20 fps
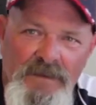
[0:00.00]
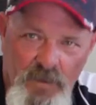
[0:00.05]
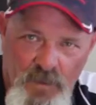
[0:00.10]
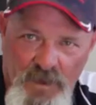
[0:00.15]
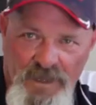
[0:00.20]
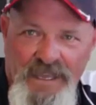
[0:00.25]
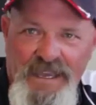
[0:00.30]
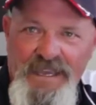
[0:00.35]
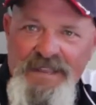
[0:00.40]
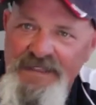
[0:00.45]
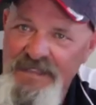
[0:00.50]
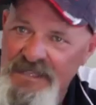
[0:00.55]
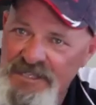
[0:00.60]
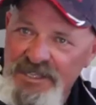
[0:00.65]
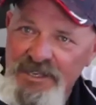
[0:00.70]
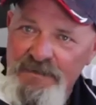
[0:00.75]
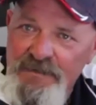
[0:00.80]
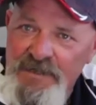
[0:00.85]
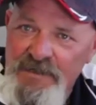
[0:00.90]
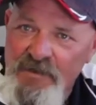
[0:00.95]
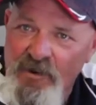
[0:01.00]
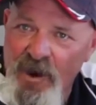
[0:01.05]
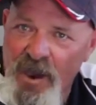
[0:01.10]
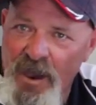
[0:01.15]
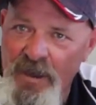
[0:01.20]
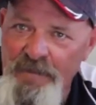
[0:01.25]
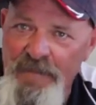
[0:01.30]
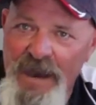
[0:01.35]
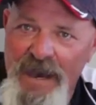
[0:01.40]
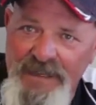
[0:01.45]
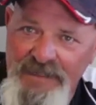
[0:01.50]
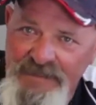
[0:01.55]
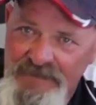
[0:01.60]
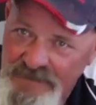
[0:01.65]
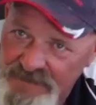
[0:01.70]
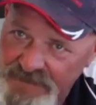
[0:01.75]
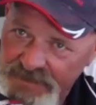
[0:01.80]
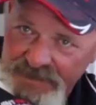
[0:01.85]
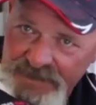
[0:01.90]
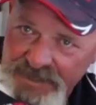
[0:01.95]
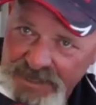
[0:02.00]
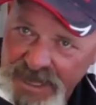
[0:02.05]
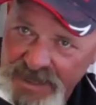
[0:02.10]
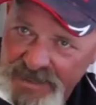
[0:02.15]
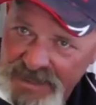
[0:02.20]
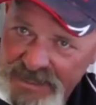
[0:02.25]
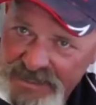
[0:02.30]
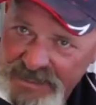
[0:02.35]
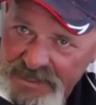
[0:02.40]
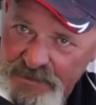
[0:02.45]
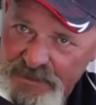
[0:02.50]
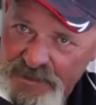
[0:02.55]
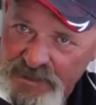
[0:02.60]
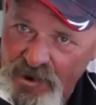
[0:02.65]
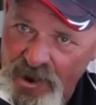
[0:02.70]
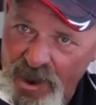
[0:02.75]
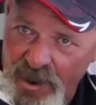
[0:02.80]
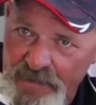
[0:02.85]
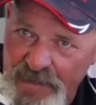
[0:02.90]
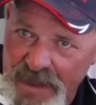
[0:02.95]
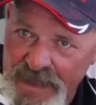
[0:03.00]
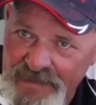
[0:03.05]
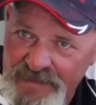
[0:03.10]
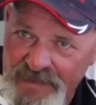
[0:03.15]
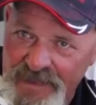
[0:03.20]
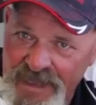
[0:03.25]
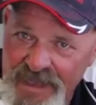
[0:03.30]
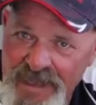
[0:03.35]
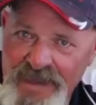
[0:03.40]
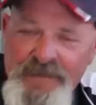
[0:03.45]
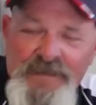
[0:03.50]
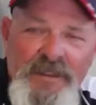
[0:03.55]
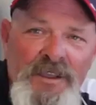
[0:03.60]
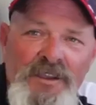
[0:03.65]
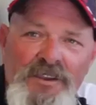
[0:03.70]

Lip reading: Well, hit the subscribe button. You know that subscribe button there?